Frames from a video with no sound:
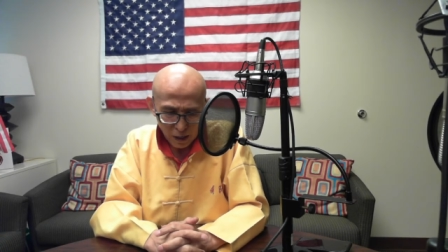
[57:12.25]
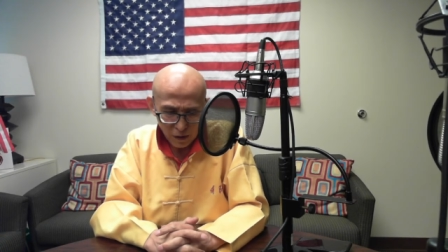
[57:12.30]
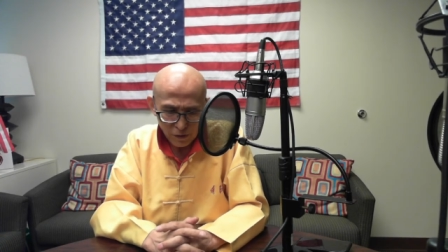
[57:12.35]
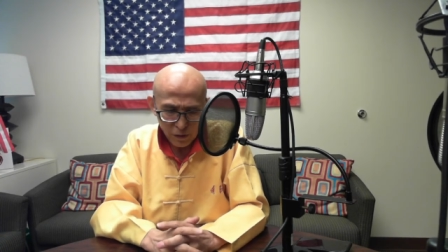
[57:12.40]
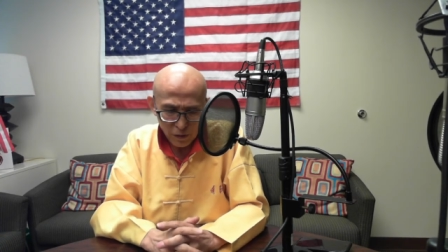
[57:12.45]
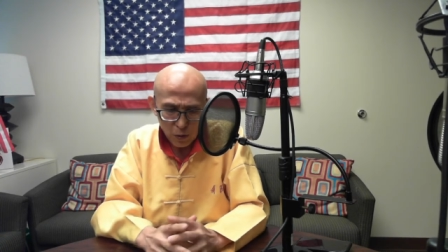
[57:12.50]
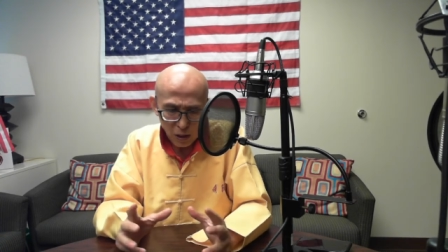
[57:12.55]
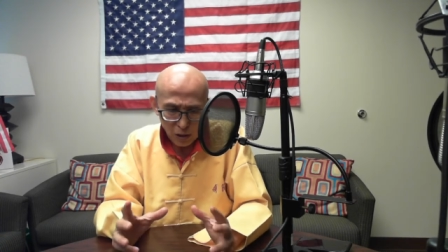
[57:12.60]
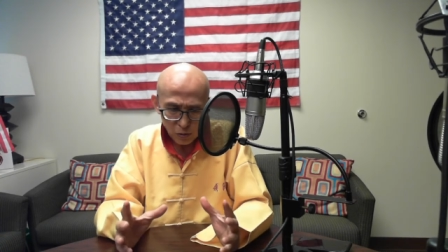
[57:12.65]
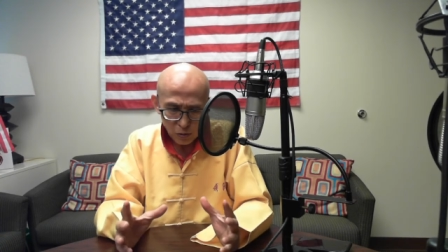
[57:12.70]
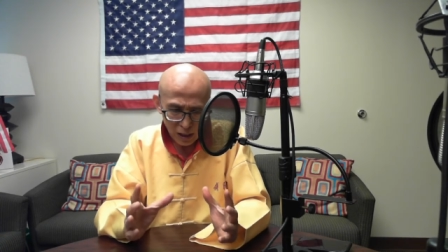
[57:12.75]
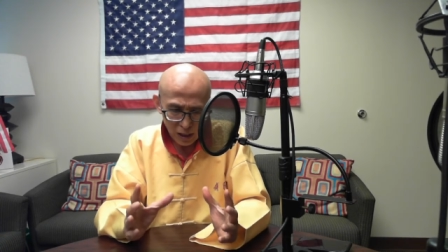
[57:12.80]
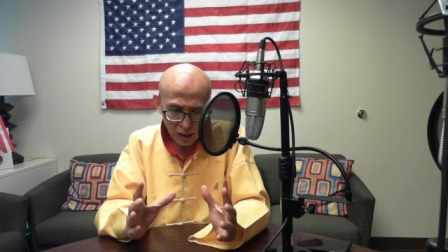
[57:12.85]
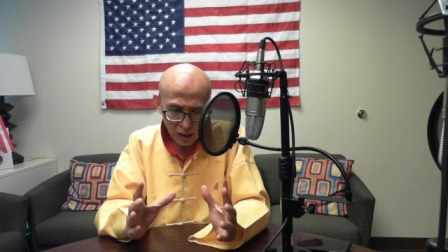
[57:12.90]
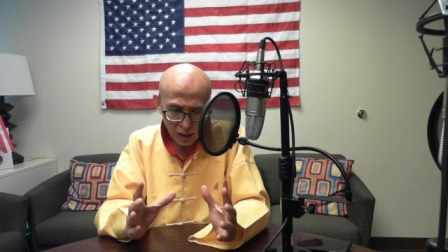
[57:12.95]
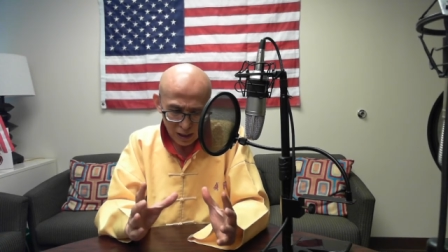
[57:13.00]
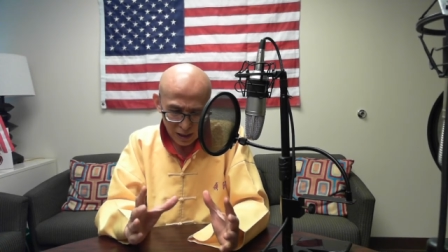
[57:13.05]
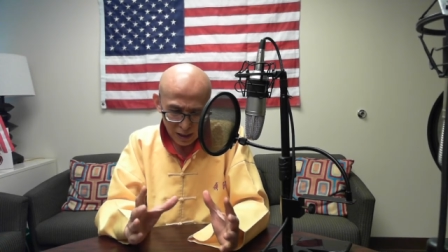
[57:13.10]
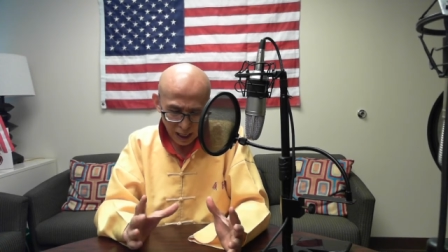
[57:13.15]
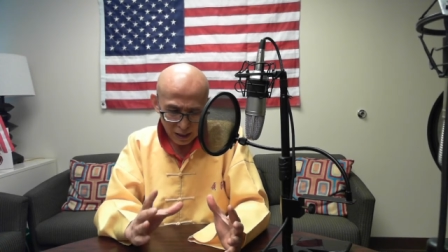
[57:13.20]
want to
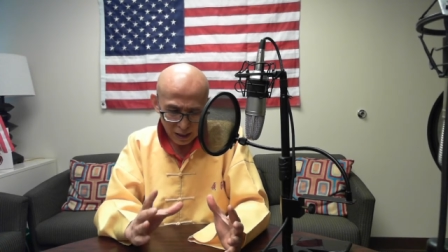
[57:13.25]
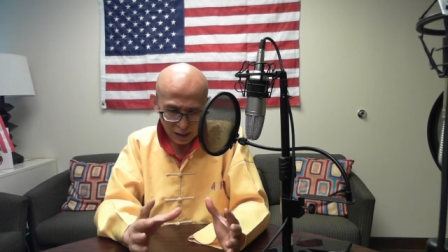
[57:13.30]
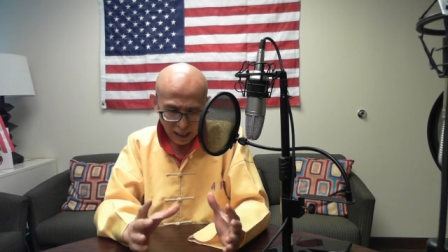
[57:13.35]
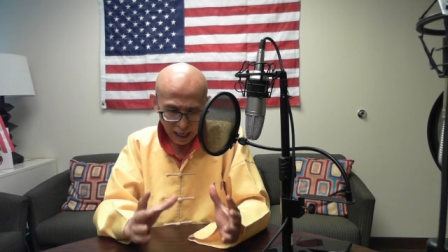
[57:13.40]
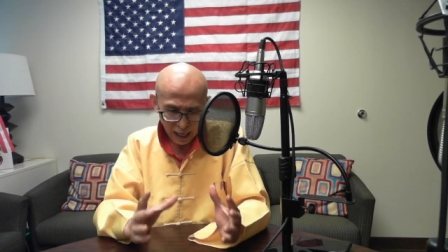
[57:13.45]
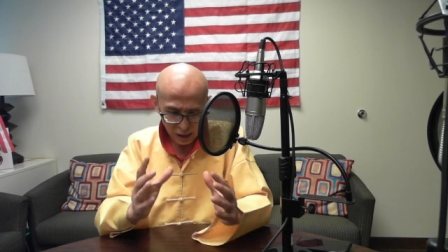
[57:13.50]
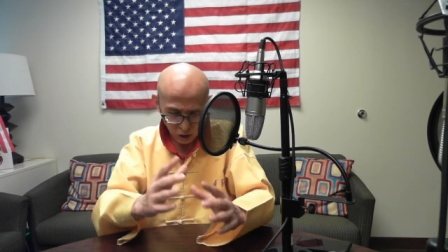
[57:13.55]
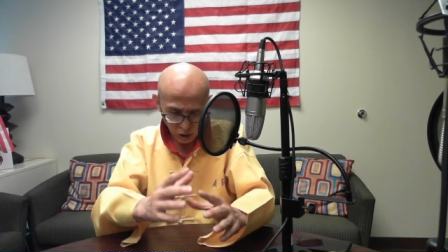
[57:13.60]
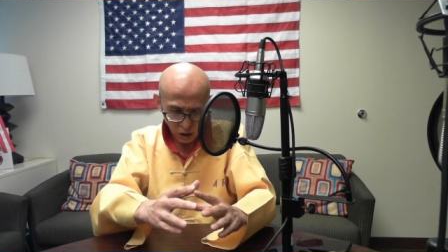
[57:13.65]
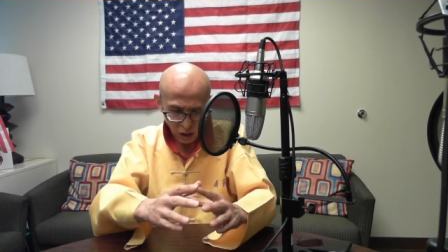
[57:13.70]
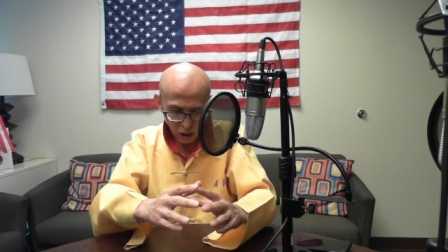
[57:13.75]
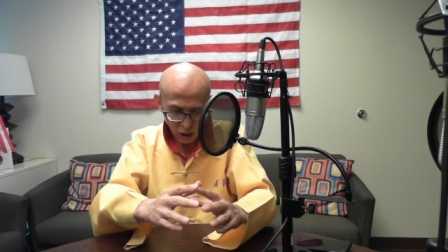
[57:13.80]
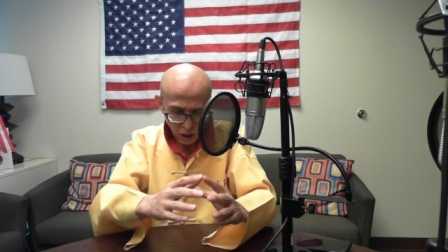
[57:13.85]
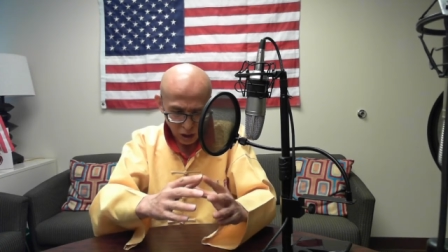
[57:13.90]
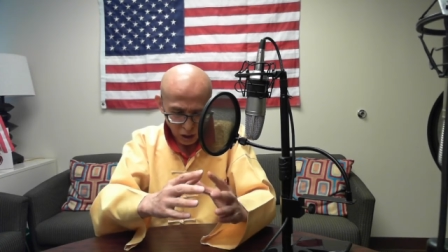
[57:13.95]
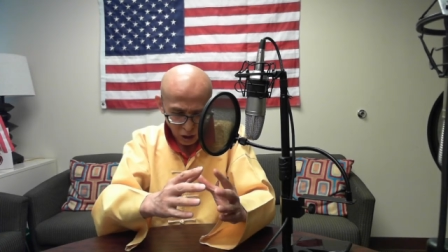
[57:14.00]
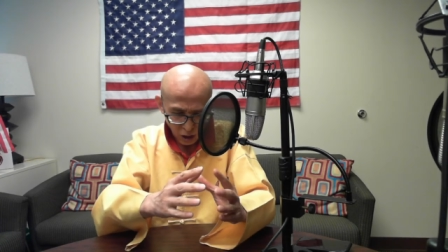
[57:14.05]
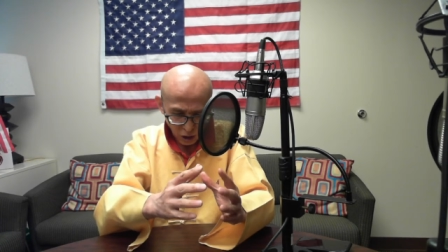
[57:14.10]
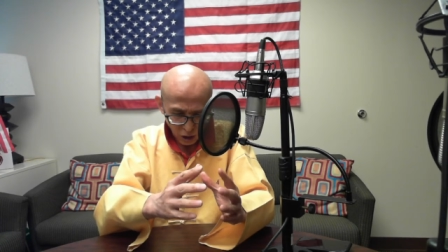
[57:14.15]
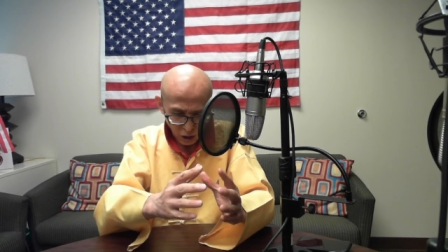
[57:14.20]
stay in the cancer, you
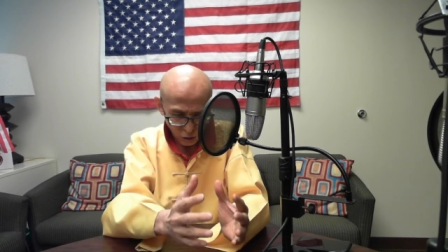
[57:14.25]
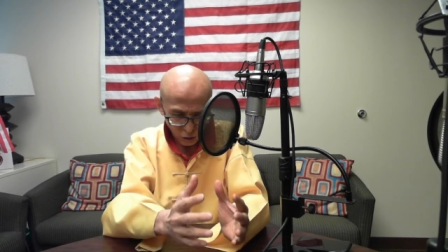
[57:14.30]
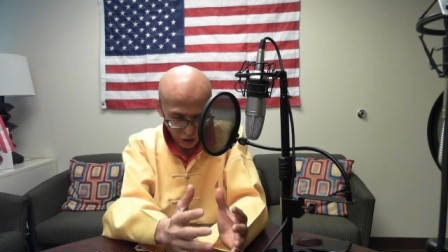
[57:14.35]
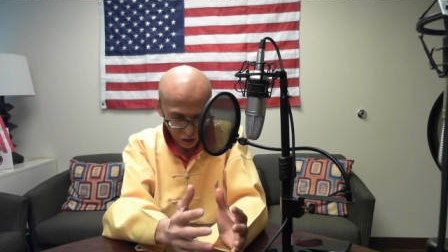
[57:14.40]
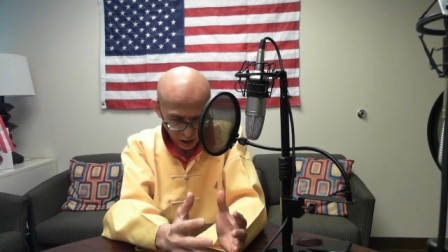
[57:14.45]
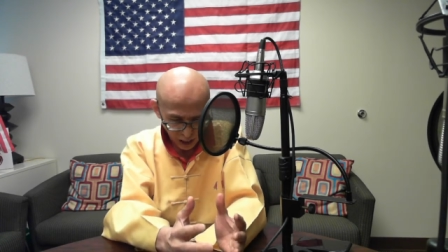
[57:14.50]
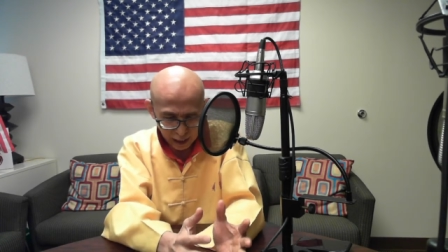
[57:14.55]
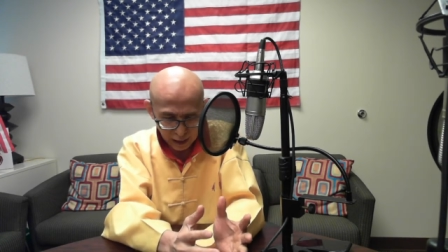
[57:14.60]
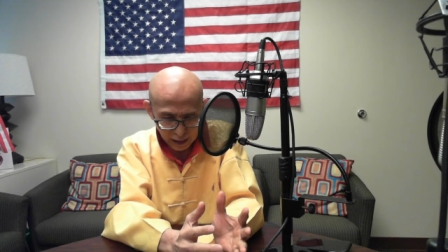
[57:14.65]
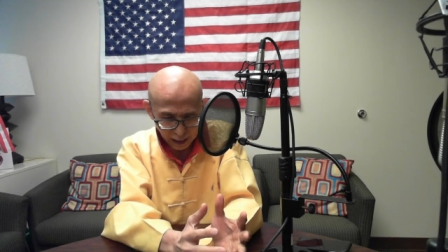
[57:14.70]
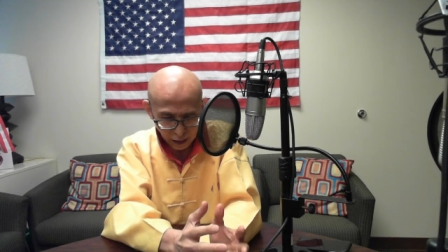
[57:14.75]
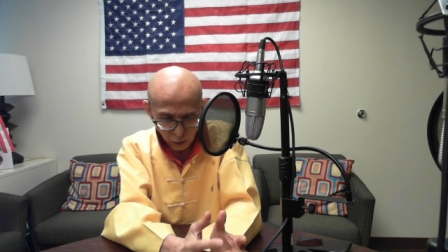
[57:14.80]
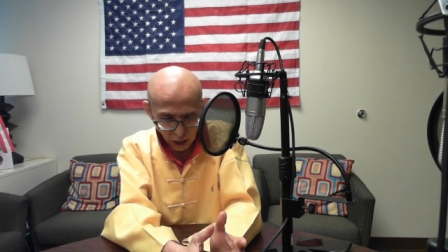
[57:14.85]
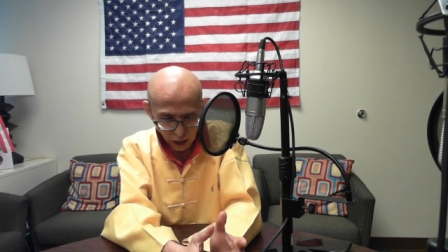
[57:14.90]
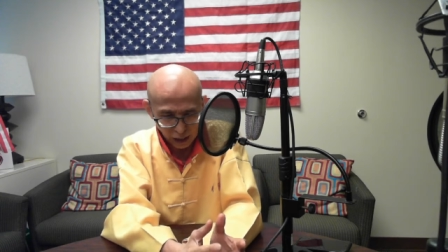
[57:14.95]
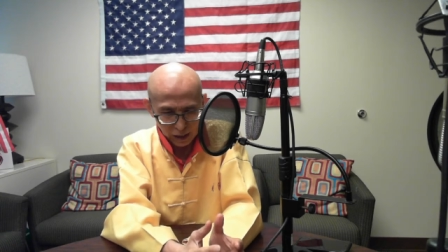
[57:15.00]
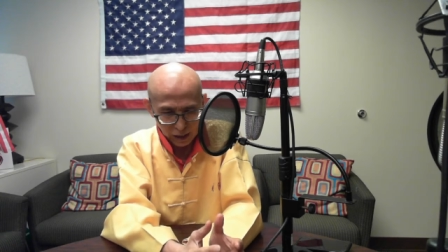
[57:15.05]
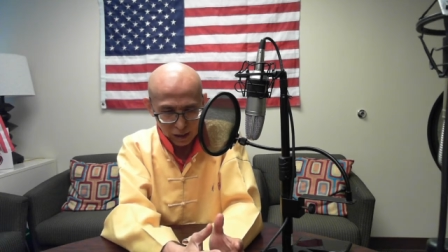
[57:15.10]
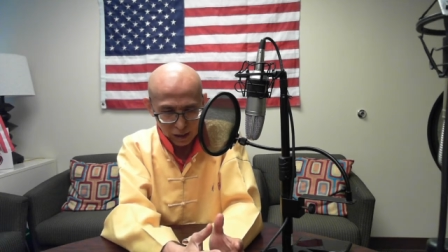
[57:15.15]
stay in that wet,